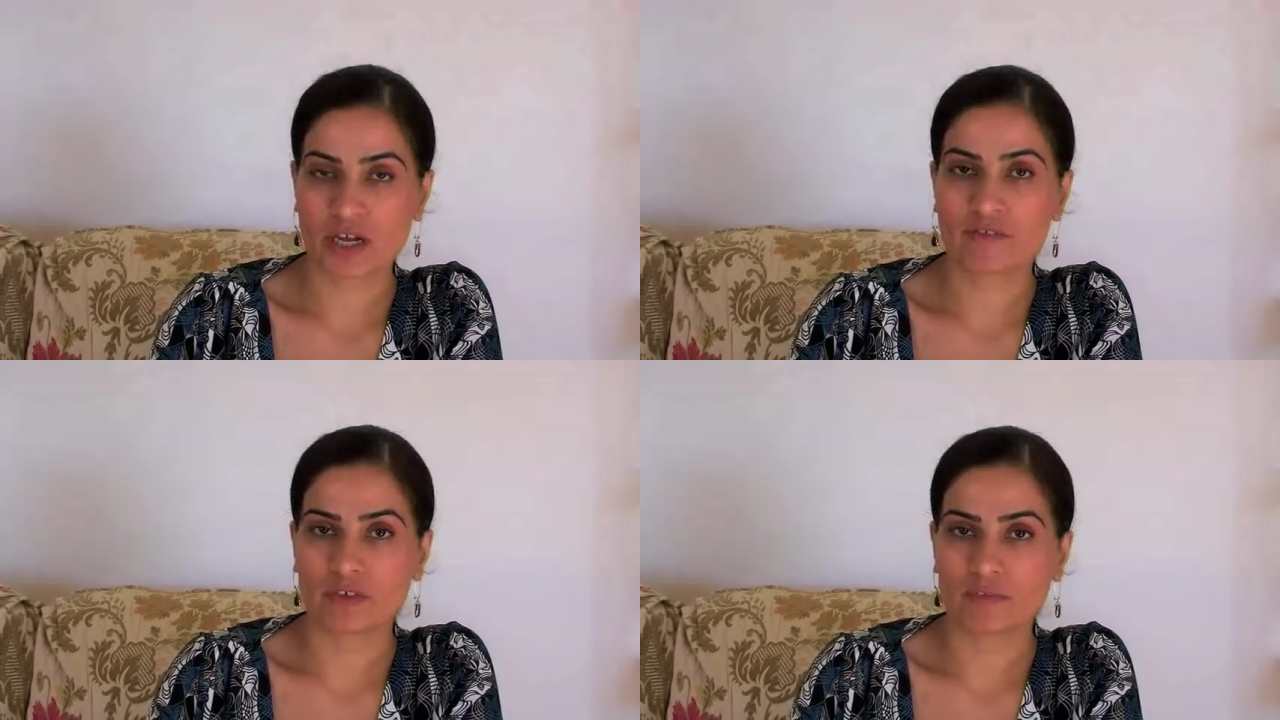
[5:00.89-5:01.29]

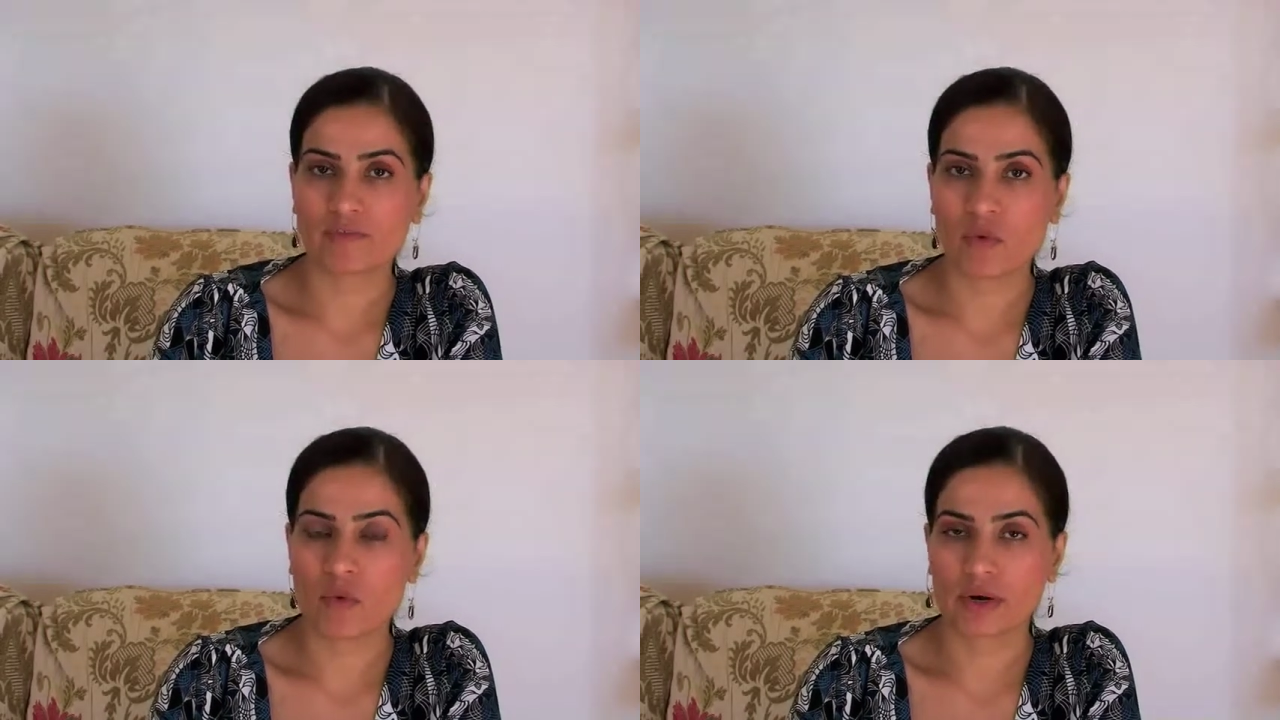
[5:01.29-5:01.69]
covered
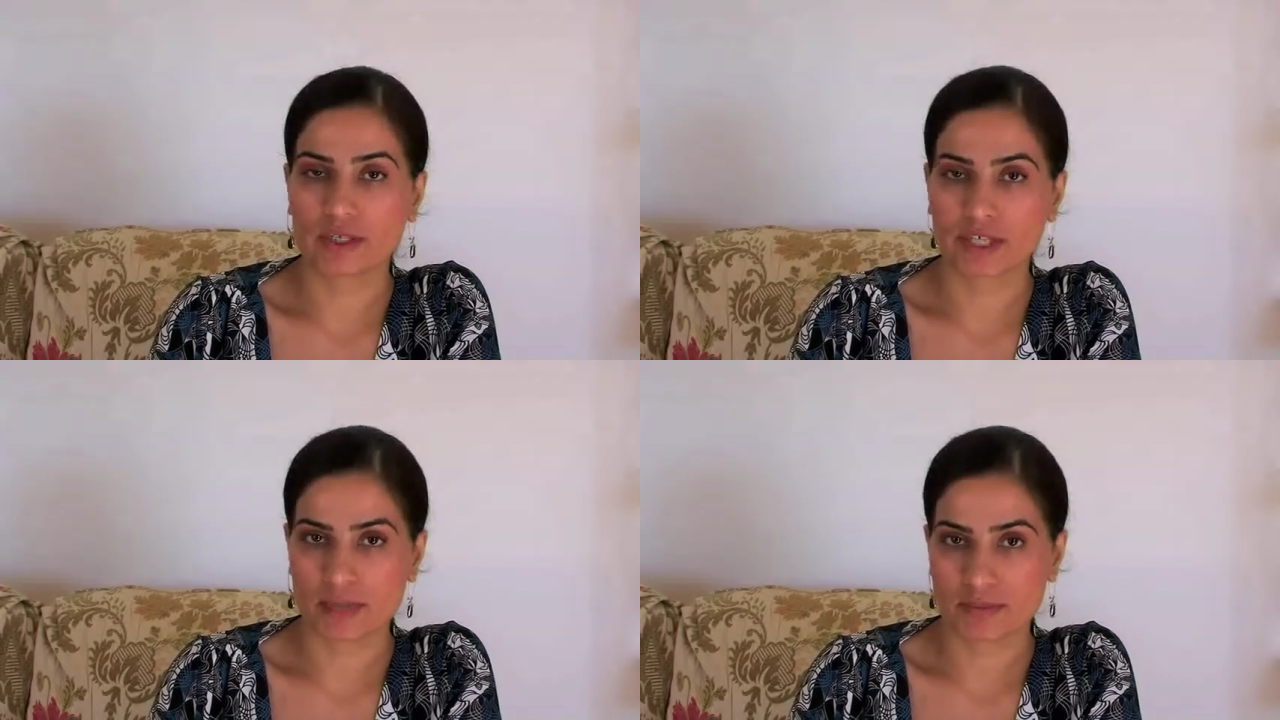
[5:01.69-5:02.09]

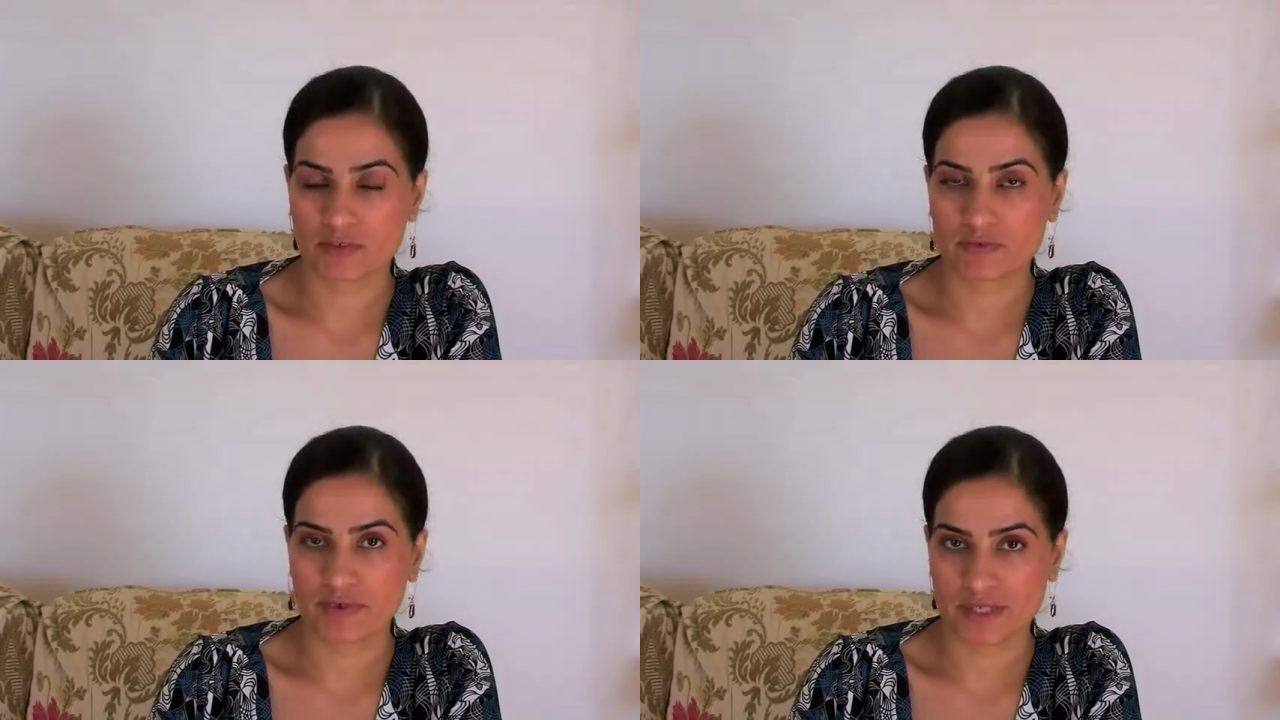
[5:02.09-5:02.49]
4 types
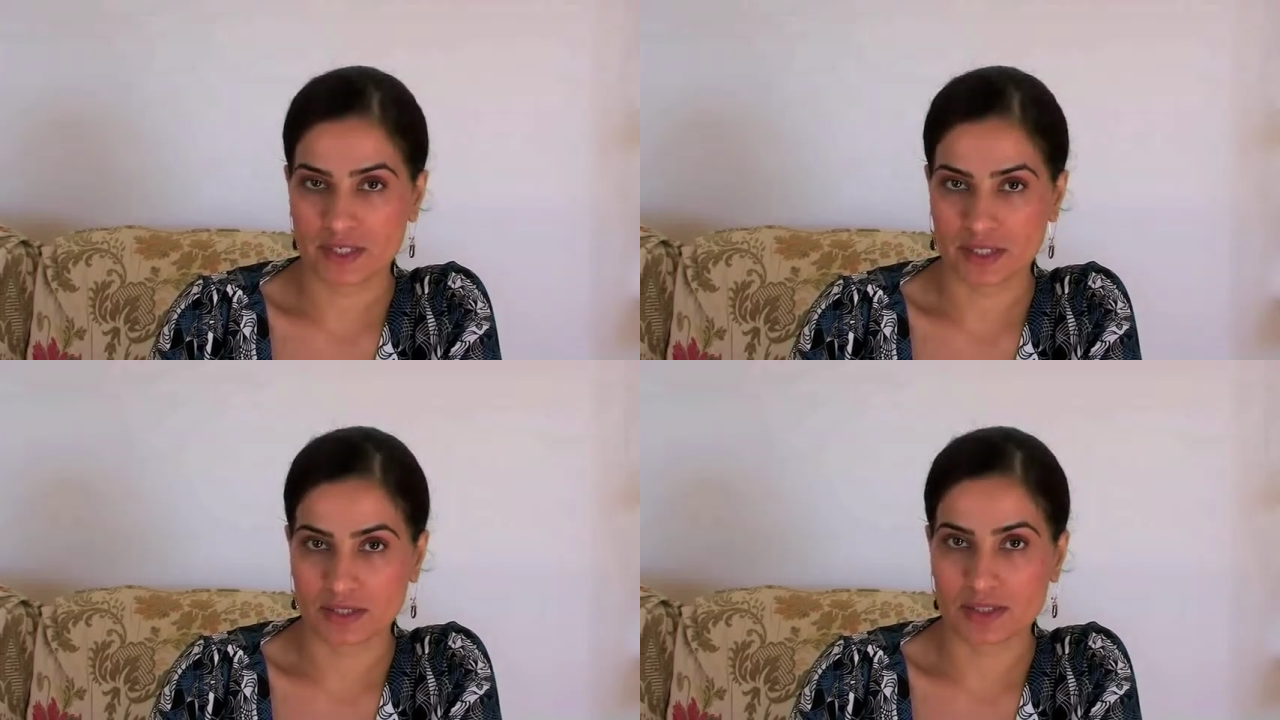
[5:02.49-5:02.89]
of
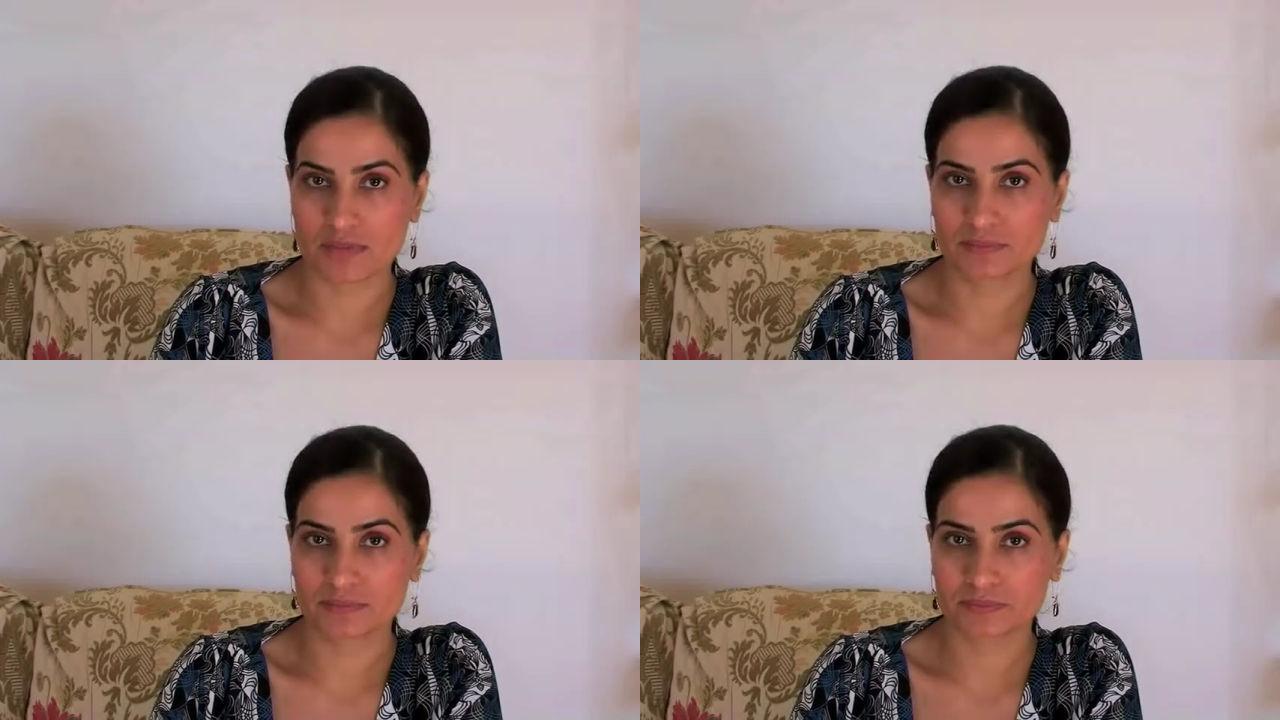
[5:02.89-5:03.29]
residents.